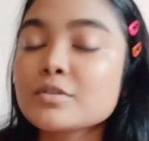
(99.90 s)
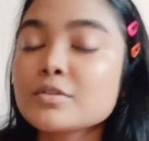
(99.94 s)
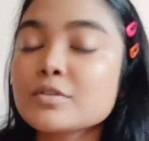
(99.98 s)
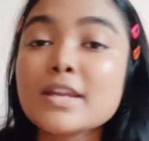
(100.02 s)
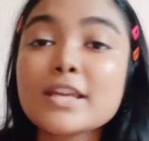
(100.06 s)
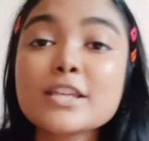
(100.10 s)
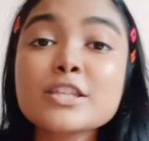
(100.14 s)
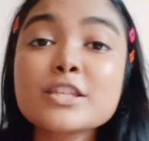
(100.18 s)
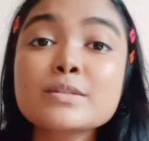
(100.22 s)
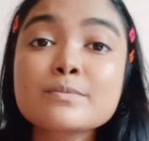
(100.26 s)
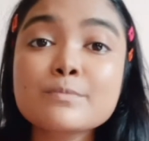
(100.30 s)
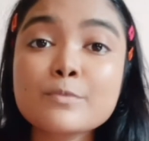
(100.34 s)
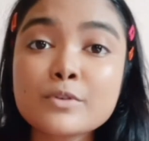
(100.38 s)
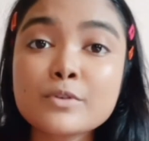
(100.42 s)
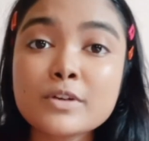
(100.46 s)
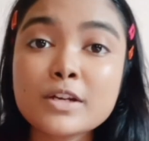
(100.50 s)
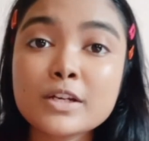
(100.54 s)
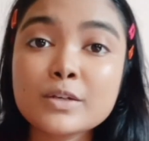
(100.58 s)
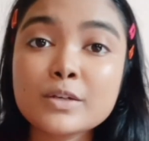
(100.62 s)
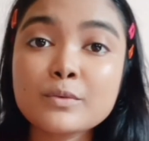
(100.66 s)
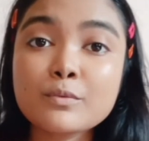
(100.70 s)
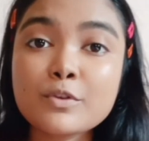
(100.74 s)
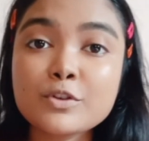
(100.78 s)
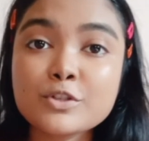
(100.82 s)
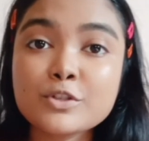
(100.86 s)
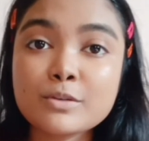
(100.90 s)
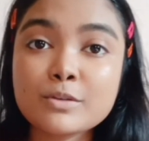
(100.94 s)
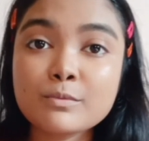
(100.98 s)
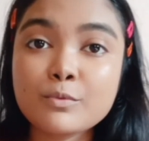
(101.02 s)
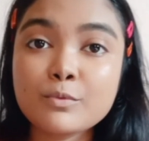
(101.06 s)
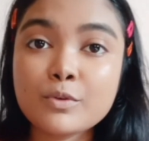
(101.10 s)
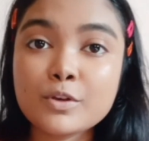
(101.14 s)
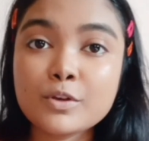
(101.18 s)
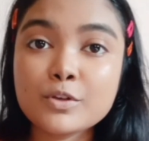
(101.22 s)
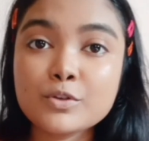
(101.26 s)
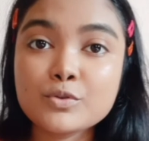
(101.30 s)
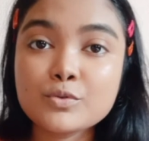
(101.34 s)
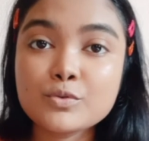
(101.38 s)
So the next product
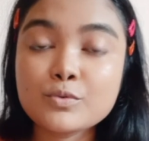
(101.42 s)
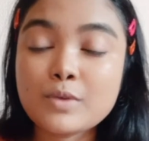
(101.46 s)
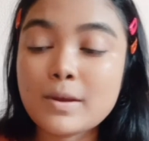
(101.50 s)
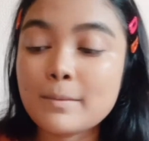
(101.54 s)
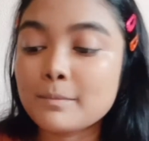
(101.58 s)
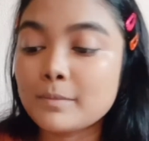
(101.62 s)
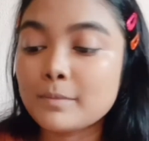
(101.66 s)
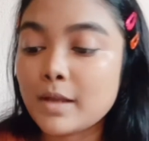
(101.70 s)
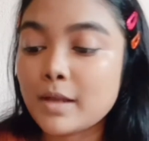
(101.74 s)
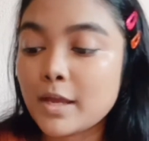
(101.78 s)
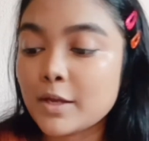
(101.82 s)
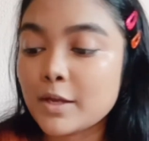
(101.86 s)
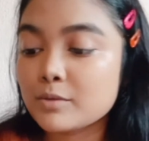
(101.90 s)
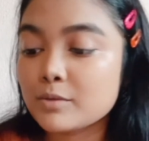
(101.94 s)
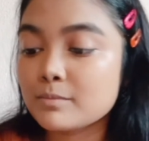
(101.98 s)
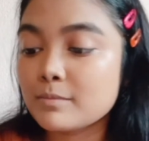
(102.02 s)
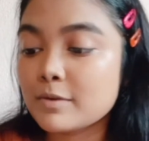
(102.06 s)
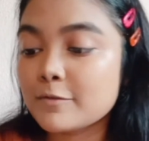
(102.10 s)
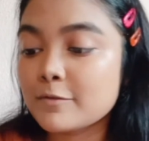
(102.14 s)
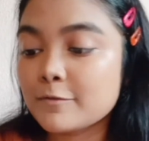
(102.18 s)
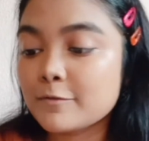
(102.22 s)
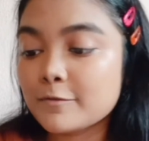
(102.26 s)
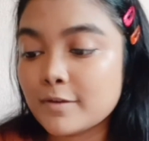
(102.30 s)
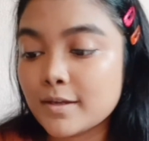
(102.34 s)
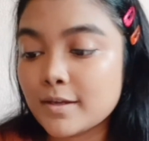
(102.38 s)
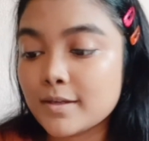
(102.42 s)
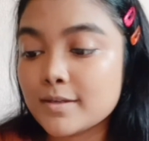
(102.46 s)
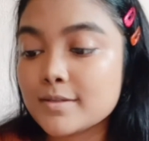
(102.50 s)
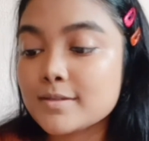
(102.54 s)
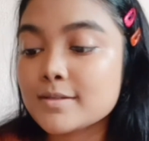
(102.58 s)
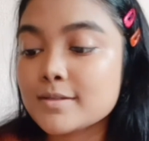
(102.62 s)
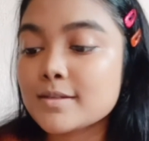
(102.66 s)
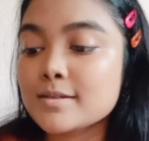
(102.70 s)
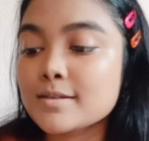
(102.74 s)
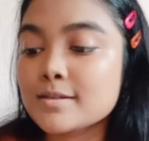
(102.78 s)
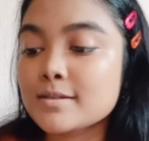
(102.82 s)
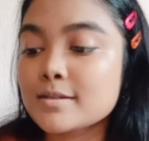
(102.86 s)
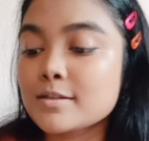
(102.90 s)
which I'm going to apply on my
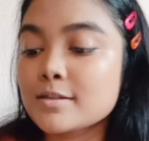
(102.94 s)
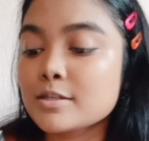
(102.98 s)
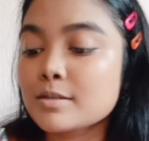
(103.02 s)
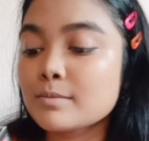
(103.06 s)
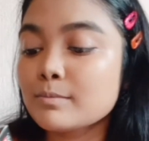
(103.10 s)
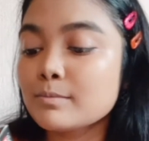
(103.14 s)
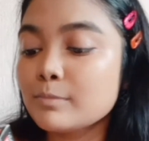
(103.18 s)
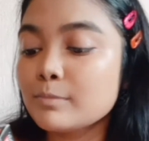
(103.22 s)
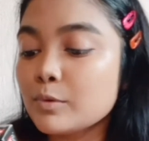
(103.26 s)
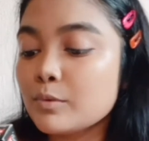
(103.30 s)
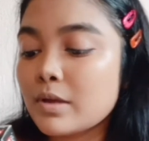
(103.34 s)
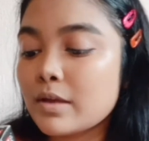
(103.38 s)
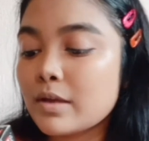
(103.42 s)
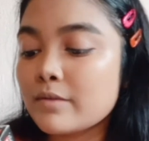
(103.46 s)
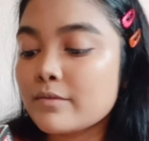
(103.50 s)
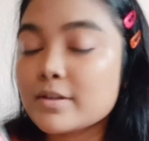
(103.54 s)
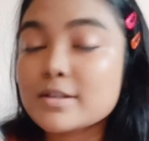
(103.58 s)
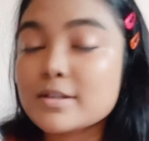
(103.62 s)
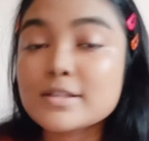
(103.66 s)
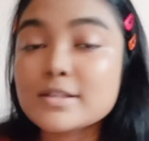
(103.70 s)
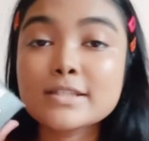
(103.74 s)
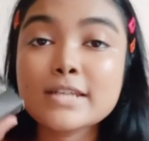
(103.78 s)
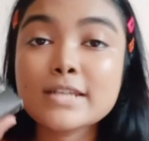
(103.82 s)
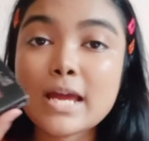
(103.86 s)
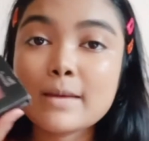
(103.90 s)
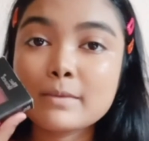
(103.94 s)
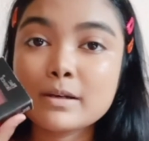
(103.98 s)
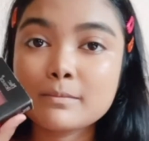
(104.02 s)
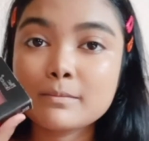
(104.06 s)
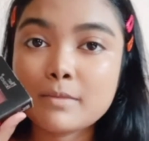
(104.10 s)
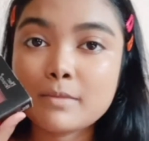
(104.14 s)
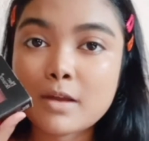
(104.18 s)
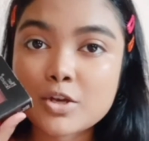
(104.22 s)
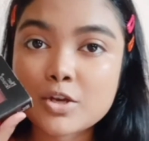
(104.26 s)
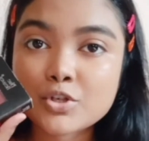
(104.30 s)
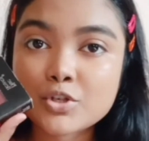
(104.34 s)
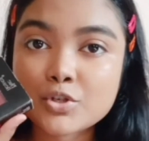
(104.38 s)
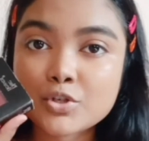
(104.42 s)
face is this Blue Heaven
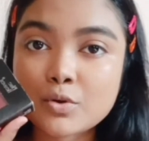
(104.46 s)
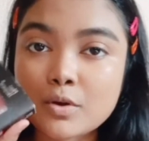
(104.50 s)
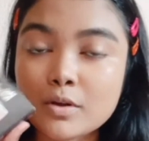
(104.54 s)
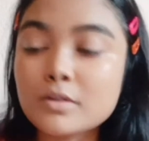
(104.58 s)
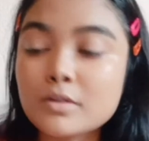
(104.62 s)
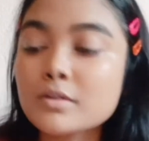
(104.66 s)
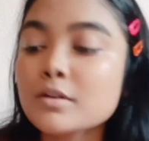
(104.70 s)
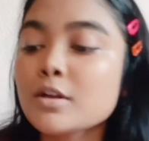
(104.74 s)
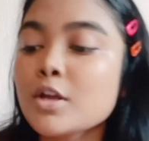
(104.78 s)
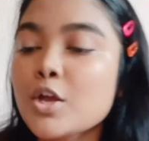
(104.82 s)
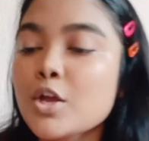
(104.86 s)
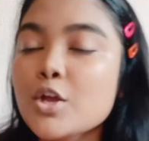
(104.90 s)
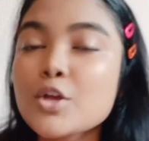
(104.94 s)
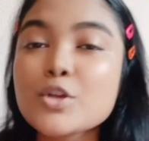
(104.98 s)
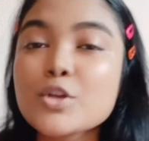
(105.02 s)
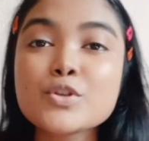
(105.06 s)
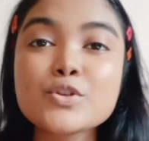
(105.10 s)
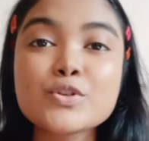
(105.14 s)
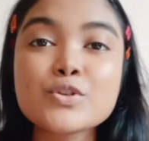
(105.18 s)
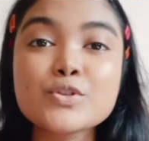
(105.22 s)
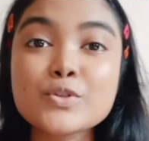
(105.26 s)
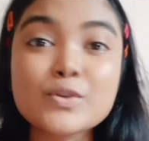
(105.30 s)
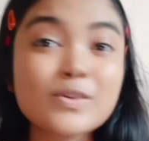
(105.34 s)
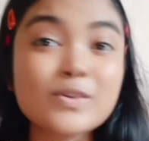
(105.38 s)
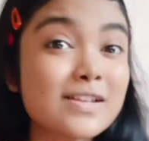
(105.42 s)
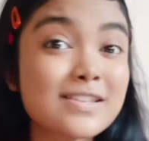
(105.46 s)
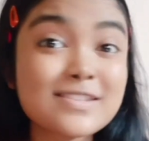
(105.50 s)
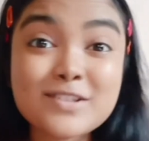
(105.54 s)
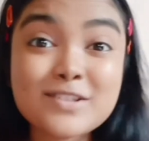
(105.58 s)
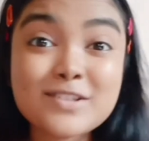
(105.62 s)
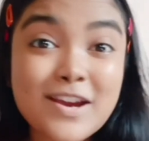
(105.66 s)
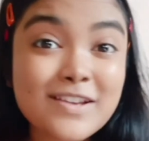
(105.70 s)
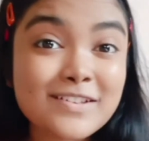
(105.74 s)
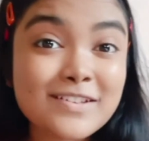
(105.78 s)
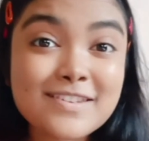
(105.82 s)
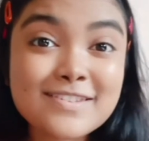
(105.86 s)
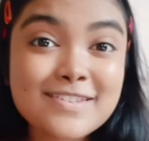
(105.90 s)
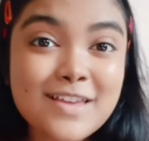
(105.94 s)
Diamond Blush On. So
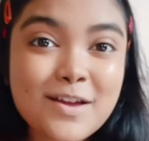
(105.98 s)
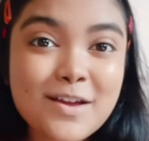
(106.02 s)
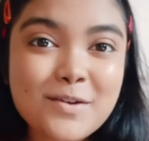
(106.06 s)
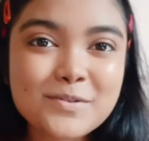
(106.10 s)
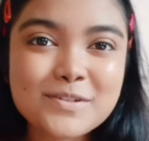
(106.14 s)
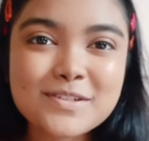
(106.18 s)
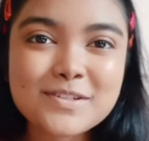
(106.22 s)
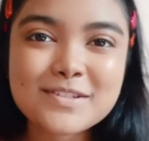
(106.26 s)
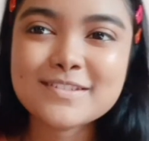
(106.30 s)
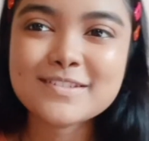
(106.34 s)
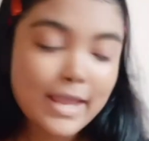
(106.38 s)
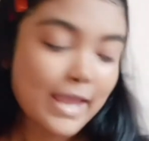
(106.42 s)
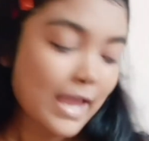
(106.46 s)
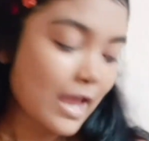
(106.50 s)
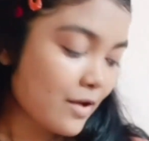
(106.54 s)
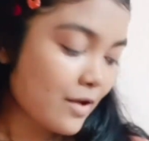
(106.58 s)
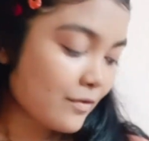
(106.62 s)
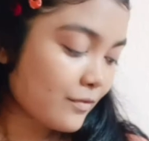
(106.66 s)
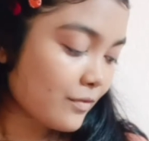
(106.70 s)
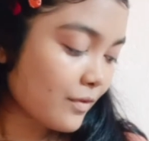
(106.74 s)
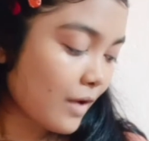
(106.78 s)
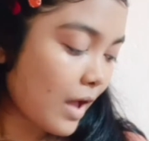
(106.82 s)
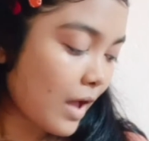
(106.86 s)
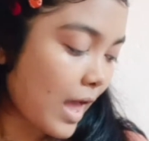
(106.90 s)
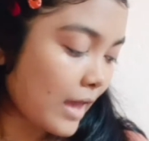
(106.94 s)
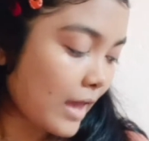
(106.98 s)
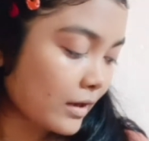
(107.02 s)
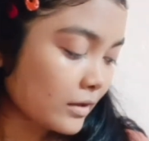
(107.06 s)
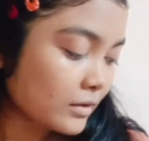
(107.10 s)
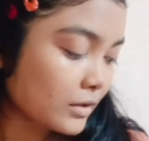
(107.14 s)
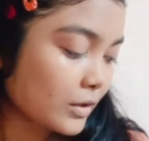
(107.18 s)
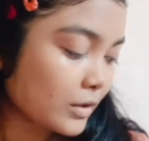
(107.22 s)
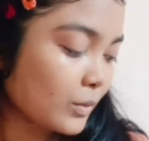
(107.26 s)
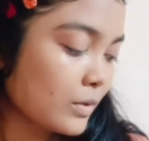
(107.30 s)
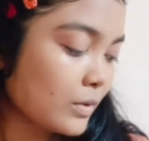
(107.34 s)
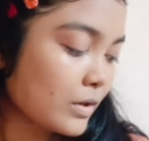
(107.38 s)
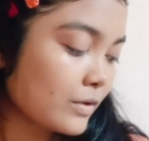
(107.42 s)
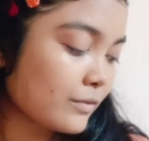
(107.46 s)
let's try this out. I have
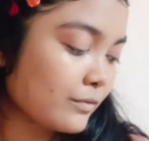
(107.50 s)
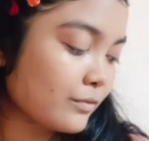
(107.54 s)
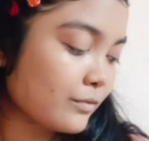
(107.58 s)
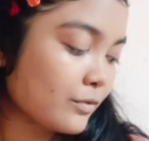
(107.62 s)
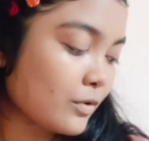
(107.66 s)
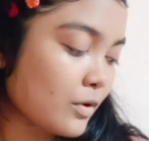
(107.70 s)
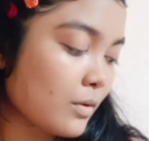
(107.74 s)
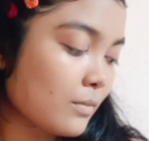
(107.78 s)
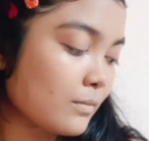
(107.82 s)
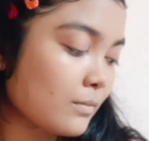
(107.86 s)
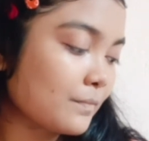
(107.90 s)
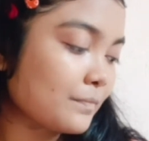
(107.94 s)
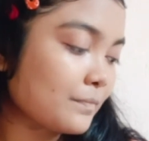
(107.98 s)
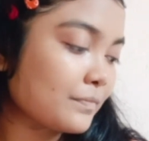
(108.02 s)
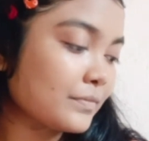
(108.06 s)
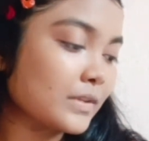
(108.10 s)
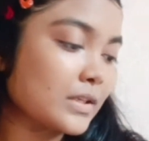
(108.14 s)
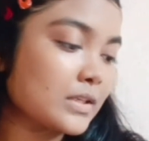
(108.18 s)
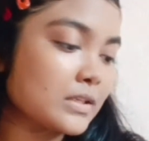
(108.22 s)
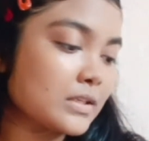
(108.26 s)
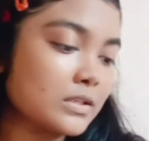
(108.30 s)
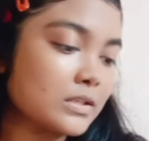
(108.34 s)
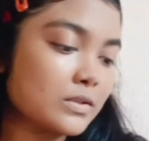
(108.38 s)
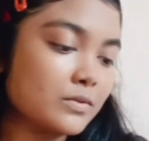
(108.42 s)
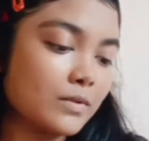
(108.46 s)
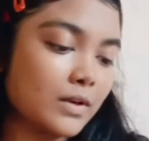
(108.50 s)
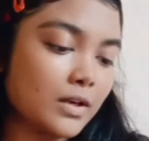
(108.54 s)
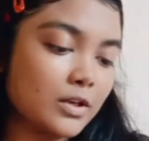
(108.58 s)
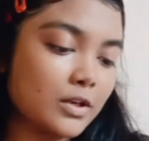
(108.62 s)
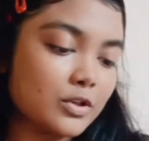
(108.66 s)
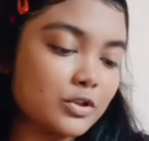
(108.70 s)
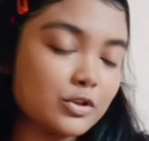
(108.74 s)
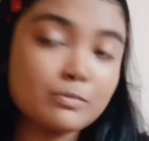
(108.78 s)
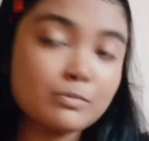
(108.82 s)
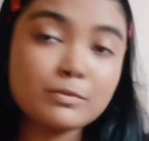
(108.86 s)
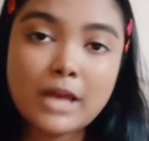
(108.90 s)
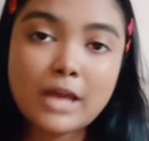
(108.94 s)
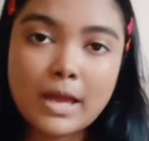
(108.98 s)
another one from this
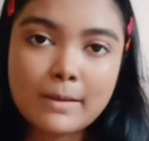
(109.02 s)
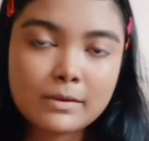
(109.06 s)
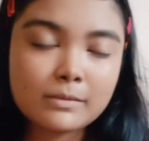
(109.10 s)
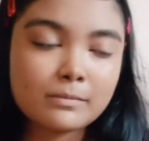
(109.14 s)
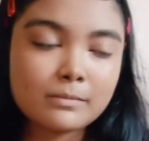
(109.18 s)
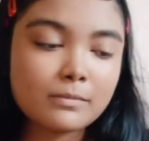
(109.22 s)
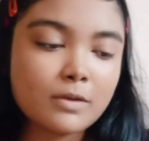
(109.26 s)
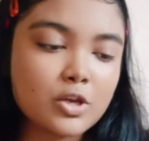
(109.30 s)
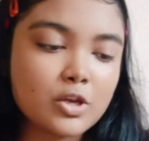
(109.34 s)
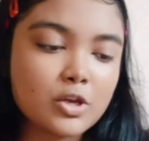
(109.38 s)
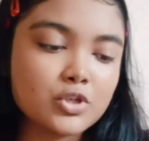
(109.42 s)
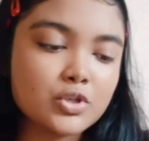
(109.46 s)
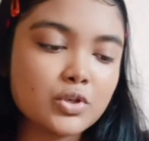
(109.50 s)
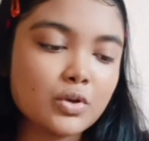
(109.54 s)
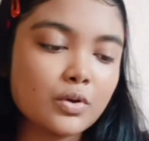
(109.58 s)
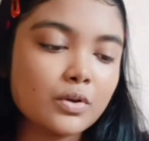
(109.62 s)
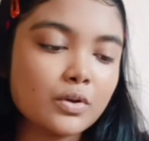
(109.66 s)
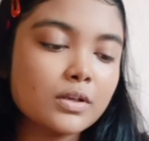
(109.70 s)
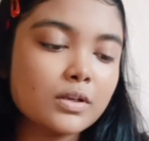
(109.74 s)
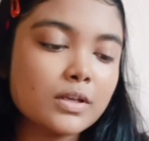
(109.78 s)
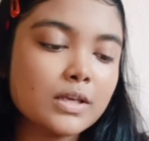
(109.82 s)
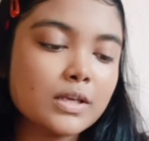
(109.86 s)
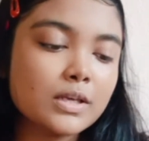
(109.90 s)
range, Diamond Blush On.